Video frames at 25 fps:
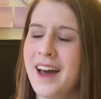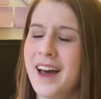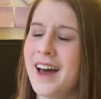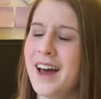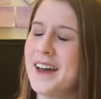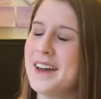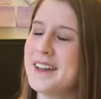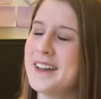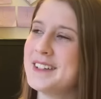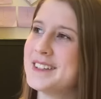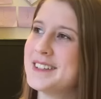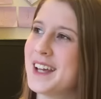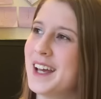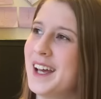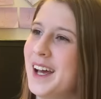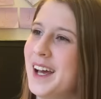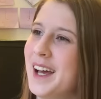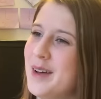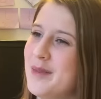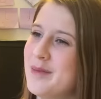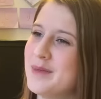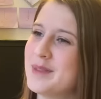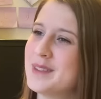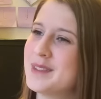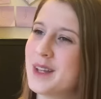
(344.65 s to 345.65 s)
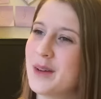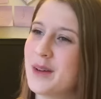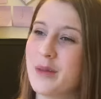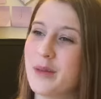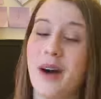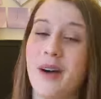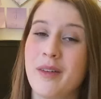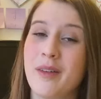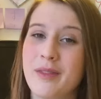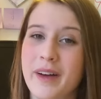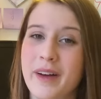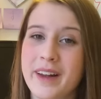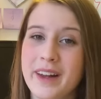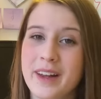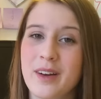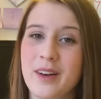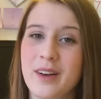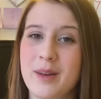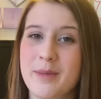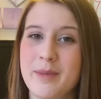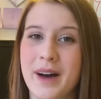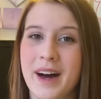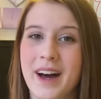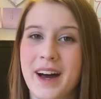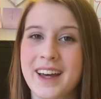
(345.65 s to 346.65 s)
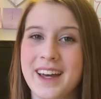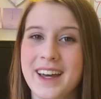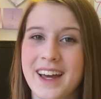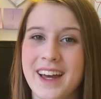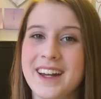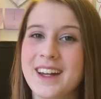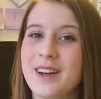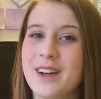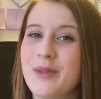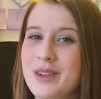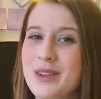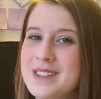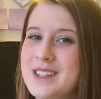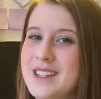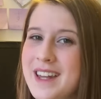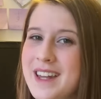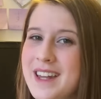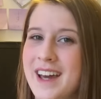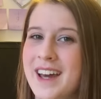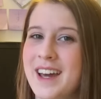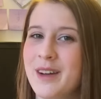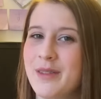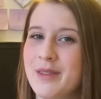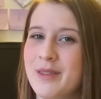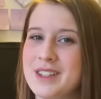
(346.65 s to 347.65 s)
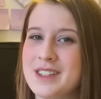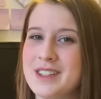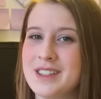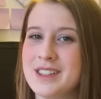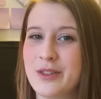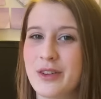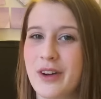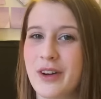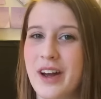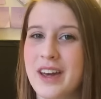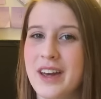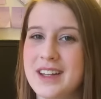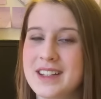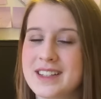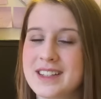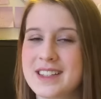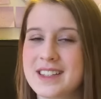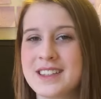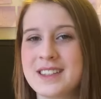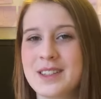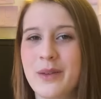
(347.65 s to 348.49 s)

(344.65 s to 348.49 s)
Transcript: And so I finally got it back and it was an A, which is great.